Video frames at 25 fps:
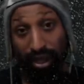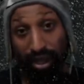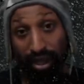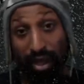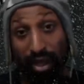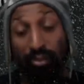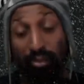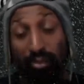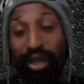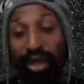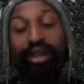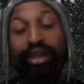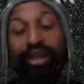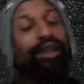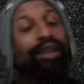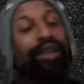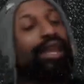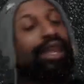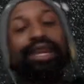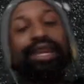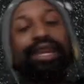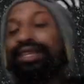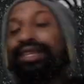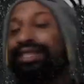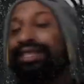But,
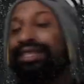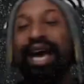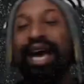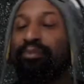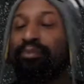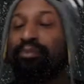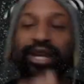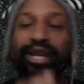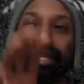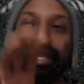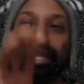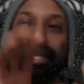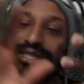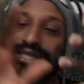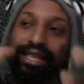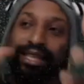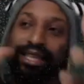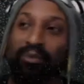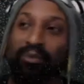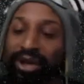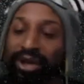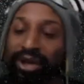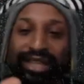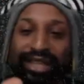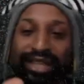and it's not because
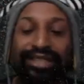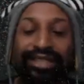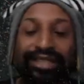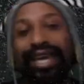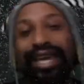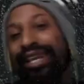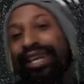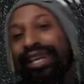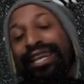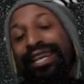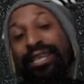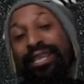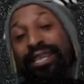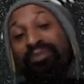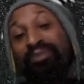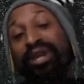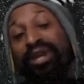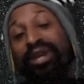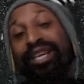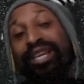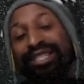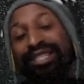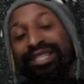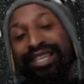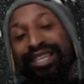someone has said it, it's
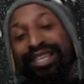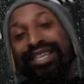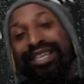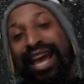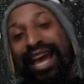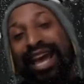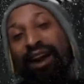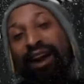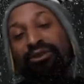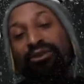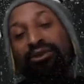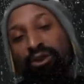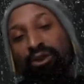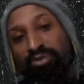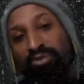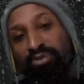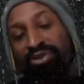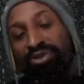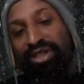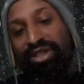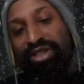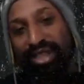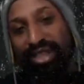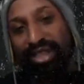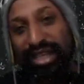because it's how you're
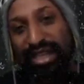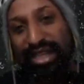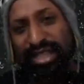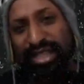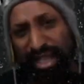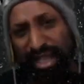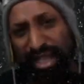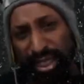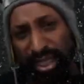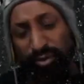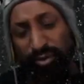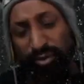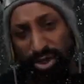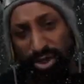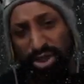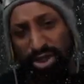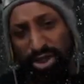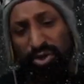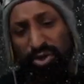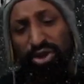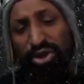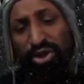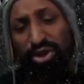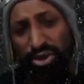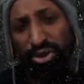presenting, it's what
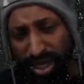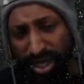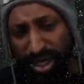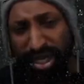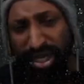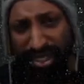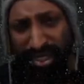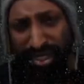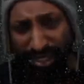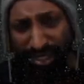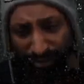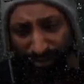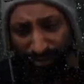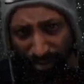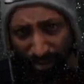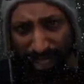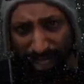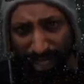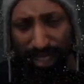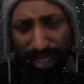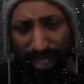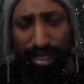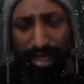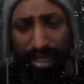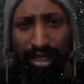you're agreeing to
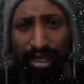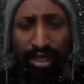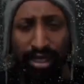be.